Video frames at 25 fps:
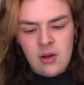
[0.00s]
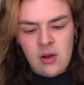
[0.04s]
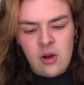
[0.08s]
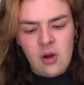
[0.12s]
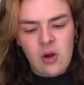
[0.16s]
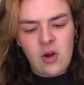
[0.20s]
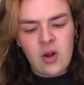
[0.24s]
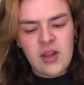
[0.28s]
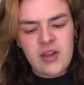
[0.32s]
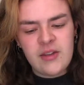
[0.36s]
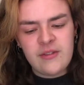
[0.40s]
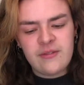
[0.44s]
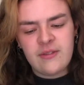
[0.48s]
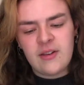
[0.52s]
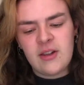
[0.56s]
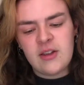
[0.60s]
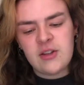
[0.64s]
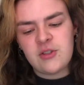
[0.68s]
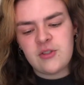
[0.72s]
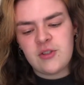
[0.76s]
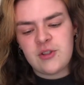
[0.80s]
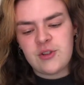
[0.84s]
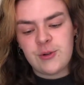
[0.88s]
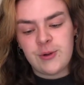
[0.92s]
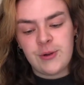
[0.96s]
Holly
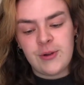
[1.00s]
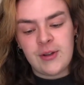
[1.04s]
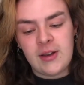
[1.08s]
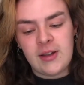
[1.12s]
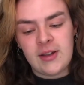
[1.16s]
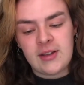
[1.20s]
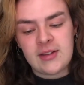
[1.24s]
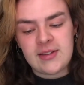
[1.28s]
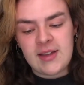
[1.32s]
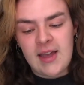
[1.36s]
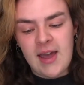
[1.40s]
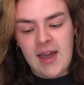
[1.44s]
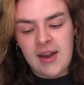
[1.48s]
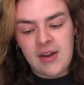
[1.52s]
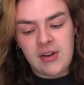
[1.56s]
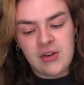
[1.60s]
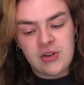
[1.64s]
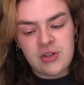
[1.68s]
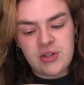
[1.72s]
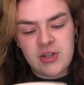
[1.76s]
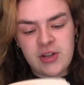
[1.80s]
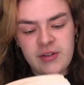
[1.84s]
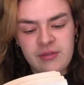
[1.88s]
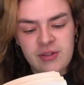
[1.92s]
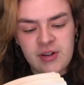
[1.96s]
flushed the toilet and,
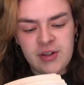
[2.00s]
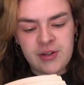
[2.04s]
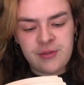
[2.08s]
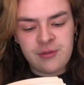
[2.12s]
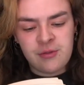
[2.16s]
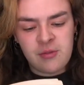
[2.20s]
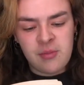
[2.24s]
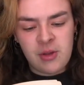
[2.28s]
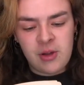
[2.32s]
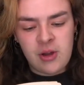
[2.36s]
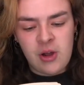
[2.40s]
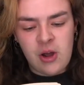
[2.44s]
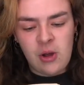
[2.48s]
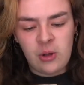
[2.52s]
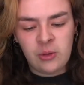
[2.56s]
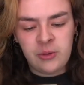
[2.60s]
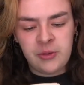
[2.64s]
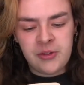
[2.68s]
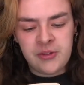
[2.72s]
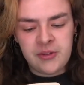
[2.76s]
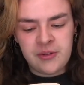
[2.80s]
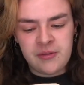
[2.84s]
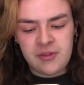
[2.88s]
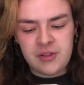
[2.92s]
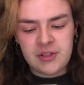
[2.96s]
shivering from the
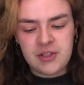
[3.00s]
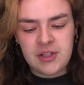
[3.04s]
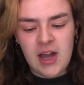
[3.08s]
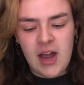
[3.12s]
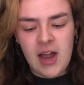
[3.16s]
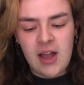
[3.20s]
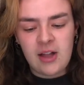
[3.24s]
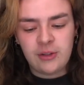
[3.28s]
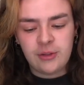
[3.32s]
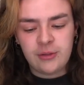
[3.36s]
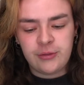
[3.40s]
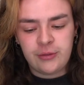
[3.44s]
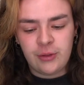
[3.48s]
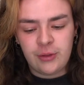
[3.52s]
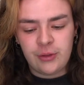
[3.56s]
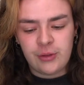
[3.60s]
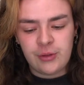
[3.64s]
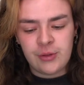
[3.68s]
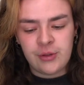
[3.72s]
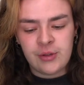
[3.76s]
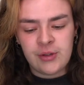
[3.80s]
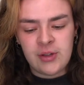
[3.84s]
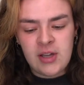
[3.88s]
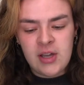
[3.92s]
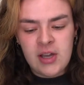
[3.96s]
coldness of the tiled
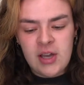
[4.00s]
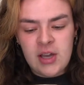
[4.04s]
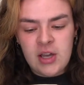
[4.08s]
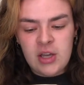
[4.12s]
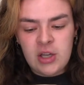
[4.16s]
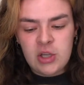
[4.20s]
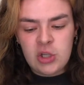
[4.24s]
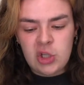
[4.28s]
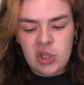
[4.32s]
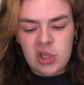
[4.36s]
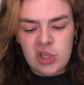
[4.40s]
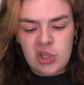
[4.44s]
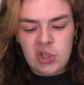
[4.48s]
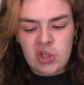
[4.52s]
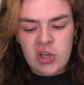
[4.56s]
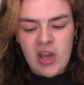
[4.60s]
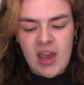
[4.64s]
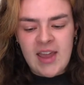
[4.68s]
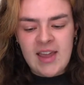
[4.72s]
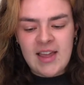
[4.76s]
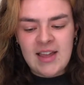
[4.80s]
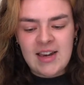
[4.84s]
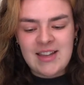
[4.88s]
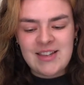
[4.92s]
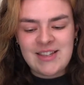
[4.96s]
floor, she
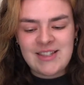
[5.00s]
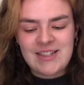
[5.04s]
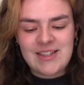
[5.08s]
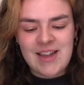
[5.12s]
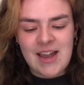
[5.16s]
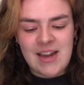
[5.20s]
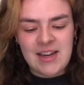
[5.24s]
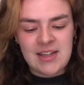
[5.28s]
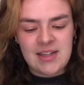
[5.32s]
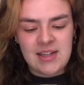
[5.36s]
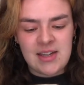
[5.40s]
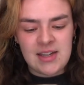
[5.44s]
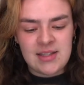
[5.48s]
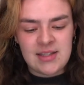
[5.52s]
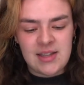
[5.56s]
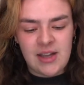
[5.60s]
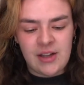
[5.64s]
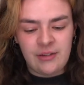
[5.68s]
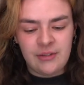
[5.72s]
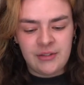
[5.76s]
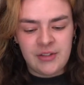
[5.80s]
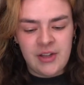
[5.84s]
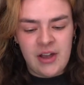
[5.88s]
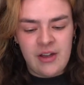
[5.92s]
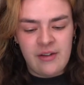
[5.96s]
shakily steadied
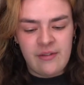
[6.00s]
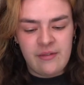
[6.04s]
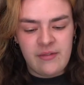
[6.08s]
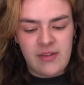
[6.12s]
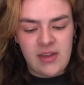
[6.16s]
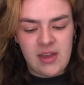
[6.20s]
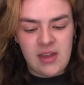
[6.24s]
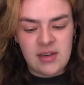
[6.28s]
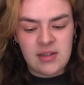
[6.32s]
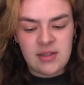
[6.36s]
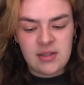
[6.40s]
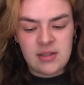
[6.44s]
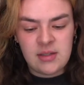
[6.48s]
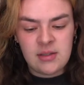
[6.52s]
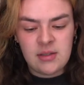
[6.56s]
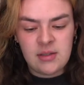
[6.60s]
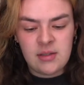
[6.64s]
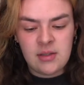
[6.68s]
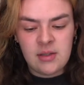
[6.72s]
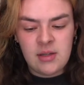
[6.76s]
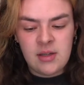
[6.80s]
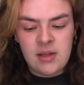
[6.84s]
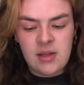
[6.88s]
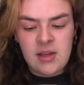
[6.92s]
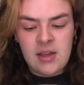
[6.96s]
herself to her feet.
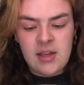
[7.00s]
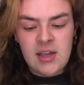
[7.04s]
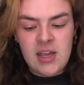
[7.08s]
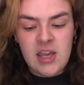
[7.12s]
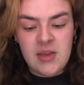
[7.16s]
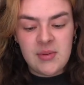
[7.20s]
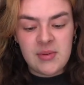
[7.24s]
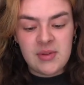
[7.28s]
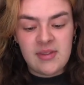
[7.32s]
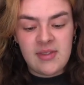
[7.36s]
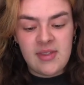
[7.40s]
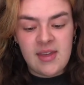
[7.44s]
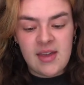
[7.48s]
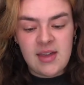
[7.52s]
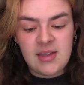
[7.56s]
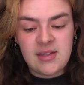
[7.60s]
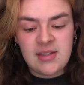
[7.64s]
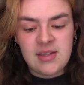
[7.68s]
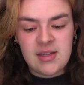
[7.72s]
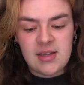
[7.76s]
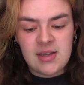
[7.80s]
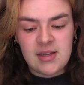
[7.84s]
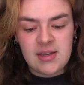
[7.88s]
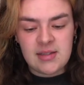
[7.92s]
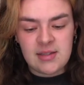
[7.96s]
He was 30
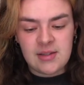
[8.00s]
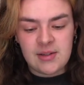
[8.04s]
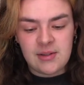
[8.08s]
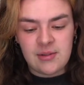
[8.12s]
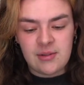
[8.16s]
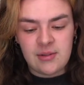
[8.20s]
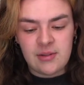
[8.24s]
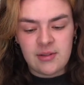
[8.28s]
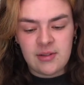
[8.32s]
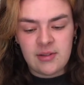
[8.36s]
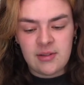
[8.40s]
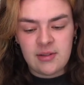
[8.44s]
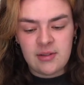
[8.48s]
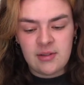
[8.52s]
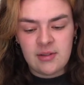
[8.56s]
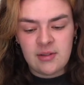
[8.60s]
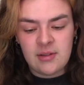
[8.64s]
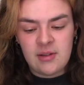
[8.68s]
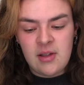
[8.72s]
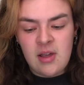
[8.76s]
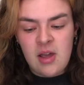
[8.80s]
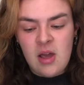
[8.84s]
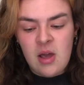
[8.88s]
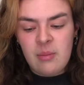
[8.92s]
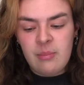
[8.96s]
years old.
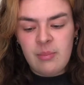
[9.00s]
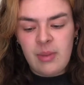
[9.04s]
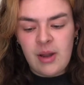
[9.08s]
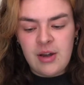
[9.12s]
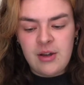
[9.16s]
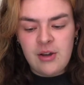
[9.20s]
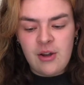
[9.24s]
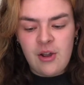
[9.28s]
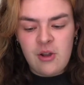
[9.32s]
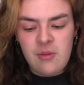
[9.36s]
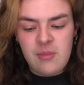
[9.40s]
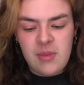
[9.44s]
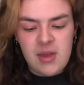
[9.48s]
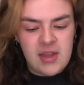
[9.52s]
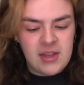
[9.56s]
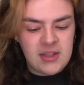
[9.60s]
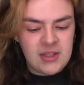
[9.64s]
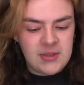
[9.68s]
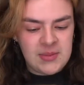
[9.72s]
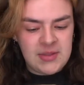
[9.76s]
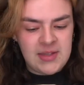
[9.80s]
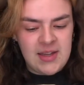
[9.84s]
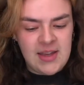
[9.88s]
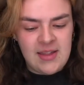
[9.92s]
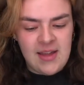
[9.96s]
By no means
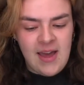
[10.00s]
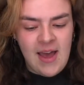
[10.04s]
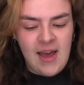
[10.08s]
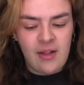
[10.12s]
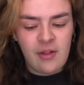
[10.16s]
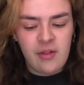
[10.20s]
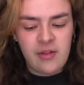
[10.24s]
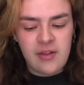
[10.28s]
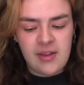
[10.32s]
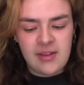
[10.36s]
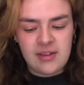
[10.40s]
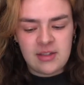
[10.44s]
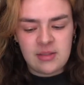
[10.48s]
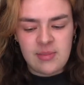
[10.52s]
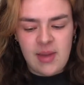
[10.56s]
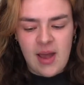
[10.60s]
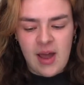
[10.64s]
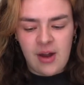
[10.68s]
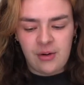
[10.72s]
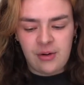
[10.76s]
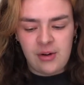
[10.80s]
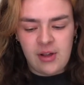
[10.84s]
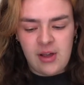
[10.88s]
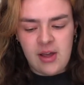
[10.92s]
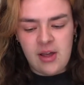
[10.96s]
was he the healthiest man
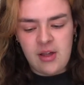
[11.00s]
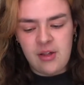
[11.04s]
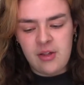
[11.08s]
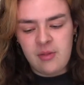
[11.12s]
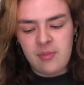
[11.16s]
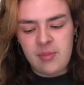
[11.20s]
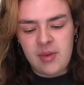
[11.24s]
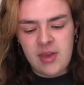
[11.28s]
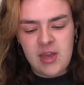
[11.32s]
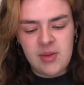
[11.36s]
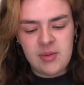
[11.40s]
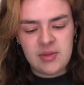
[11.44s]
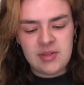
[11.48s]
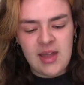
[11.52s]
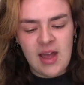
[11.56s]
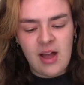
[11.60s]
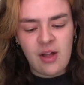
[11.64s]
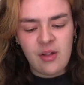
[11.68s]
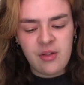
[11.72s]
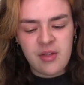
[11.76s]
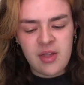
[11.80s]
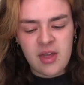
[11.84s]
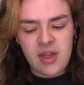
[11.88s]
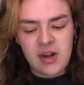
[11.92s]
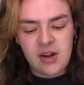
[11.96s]
on earth, but he was
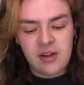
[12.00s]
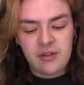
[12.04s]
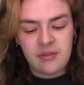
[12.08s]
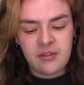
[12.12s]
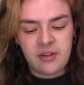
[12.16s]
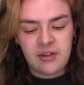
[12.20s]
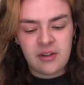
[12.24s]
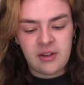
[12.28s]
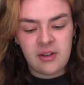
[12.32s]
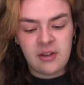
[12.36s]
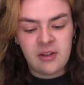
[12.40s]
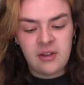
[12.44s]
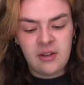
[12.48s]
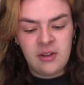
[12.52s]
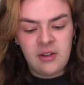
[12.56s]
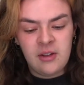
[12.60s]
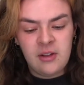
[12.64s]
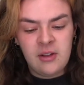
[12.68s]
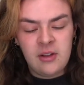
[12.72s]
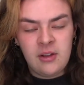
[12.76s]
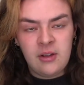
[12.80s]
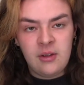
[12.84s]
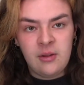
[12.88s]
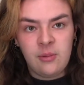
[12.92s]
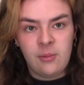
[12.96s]
healthy enough to,
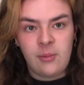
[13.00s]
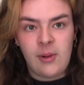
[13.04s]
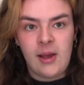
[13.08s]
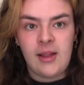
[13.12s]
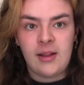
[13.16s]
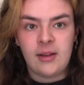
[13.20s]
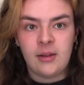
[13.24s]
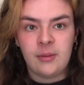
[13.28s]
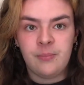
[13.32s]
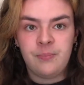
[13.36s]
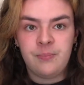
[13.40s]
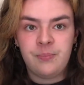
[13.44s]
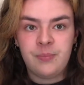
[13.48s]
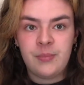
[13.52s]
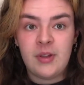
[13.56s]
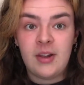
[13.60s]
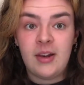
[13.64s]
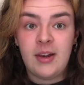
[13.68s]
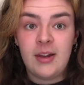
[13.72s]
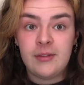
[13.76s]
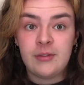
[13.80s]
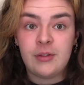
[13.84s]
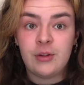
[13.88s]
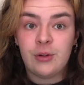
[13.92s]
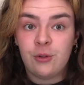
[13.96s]
well,
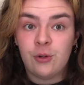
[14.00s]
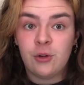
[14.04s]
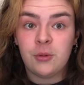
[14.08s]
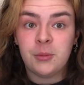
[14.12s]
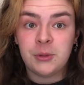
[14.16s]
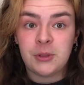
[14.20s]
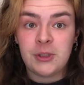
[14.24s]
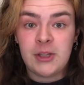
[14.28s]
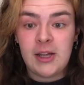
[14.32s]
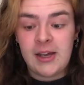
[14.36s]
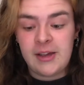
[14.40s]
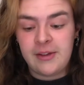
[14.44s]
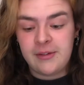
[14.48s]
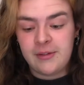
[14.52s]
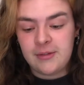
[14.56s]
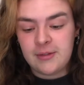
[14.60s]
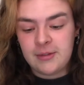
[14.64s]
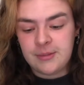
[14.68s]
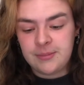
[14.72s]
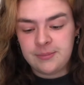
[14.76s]
live a normal life.